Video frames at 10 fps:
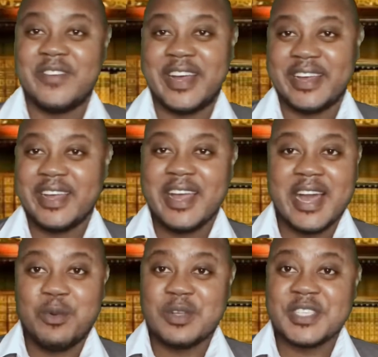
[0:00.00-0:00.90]
back.
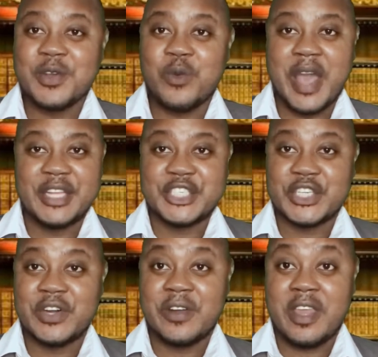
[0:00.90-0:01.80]
I wasn't quite
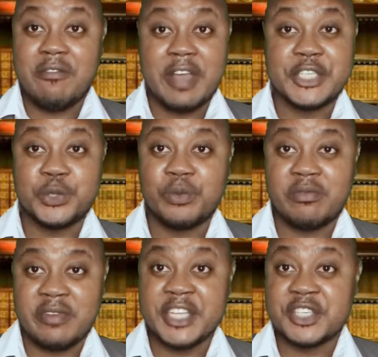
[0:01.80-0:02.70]
sure if I should
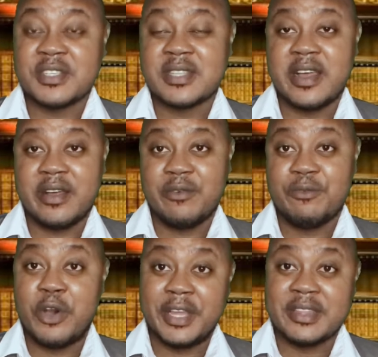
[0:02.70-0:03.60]
register
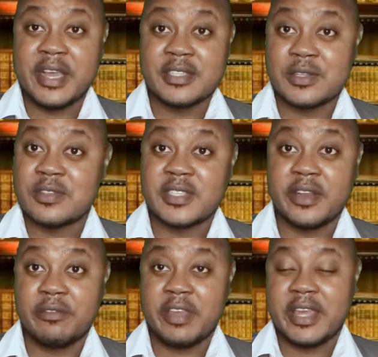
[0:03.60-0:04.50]
for a TESOL
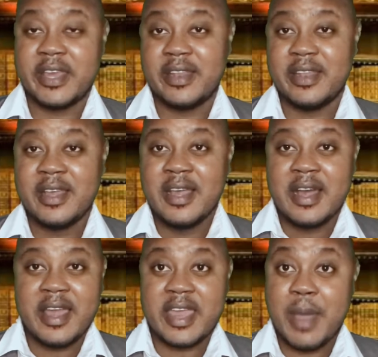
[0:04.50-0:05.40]
certificate.
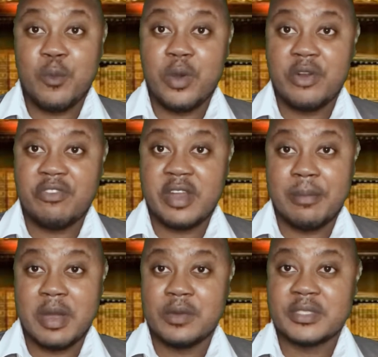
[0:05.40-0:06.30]
I kept wondering
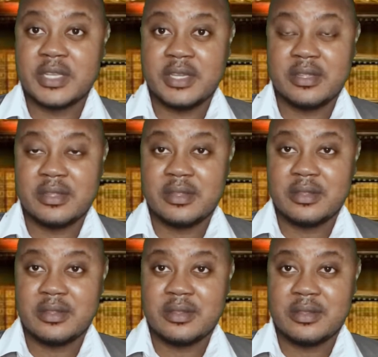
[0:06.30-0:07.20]
about it.
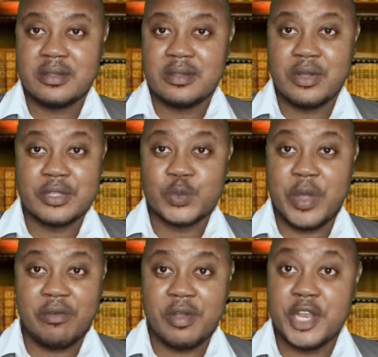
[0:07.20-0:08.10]
Thoughts
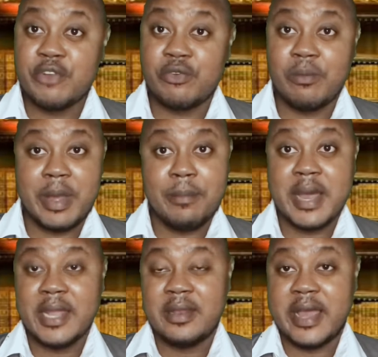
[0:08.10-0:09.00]
were running through my
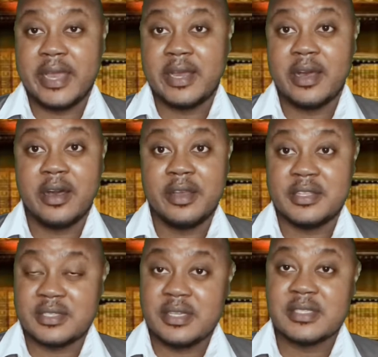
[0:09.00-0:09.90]
mind like,
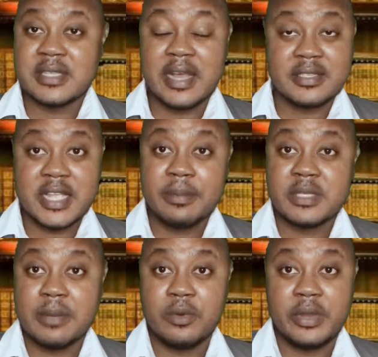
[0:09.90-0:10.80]
is this
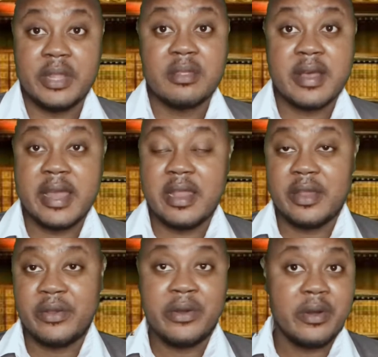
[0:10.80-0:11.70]
acceptable in
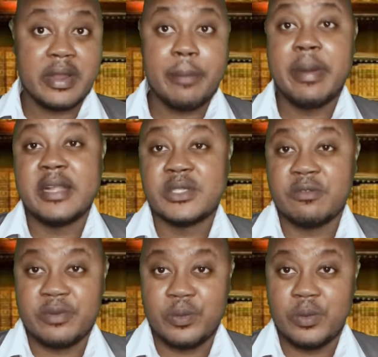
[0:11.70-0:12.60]
Thailand or other parts
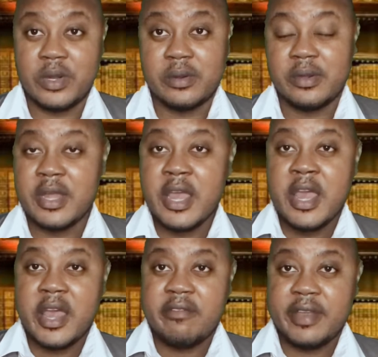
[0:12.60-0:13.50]
of the world?
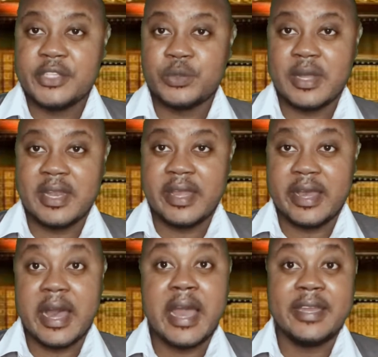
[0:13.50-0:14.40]
Eventually,
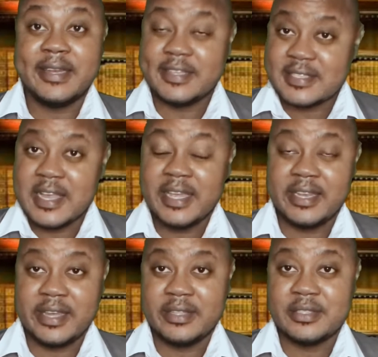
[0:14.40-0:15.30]
I
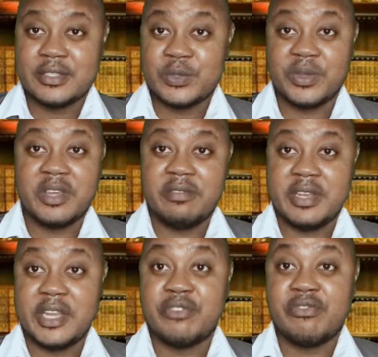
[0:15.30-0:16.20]
decided to give it
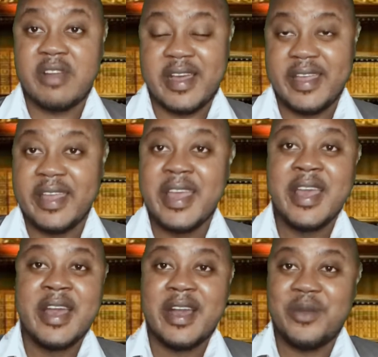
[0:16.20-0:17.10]
a try.
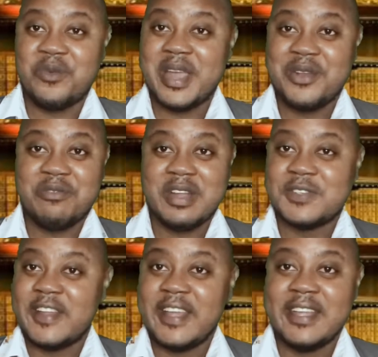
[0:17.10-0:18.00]
I went over to
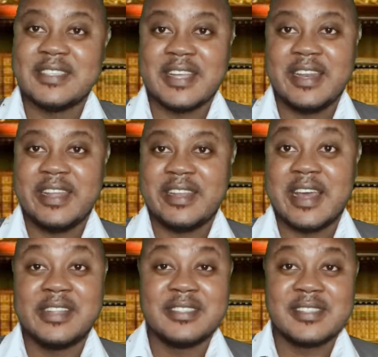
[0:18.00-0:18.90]
the internet
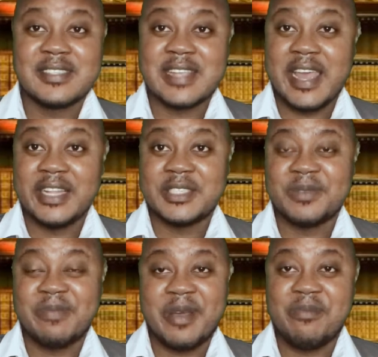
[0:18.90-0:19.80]
and searched.
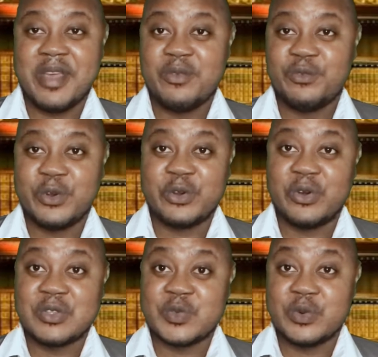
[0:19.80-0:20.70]
My main
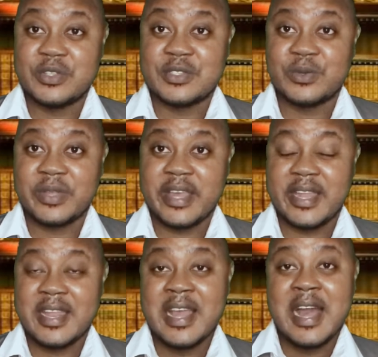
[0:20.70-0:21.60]
focus was to
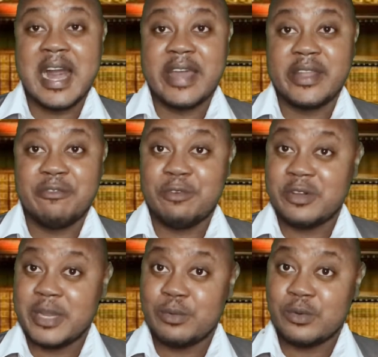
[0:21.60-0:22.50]
get an
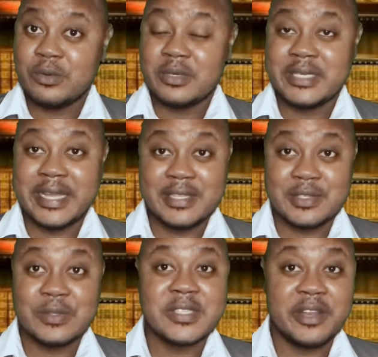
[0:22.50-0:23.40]
affordable
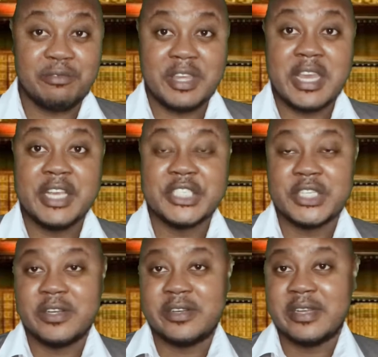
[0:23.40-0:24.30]
TESOL
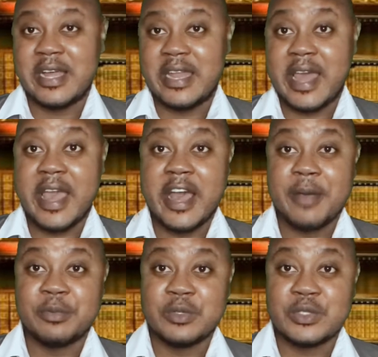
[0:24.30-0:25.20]
certification, and I
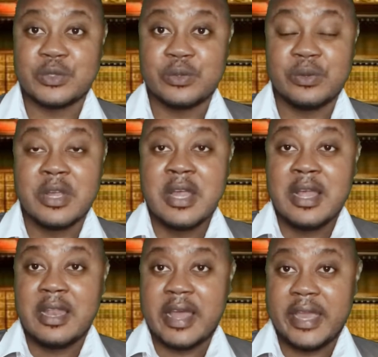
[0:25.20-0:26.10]
happened to
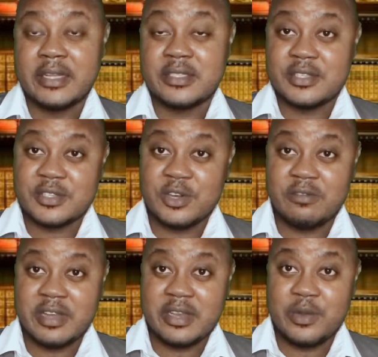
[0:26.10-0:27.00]

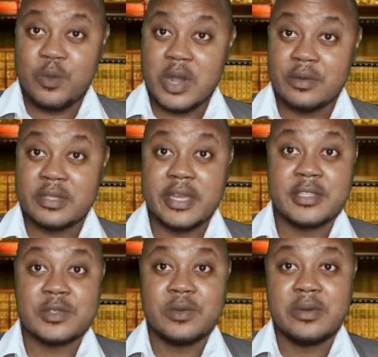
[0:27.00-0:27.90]
discover the World
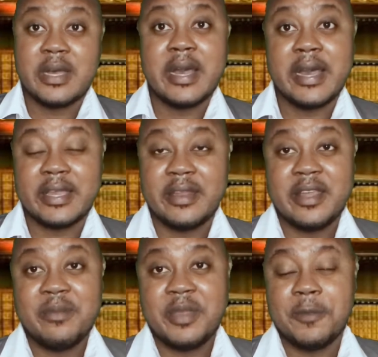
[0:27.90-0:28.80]
TESOL
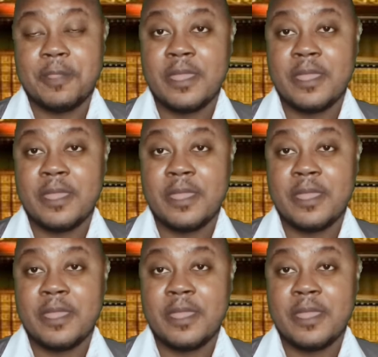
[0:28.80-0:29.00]
Academy.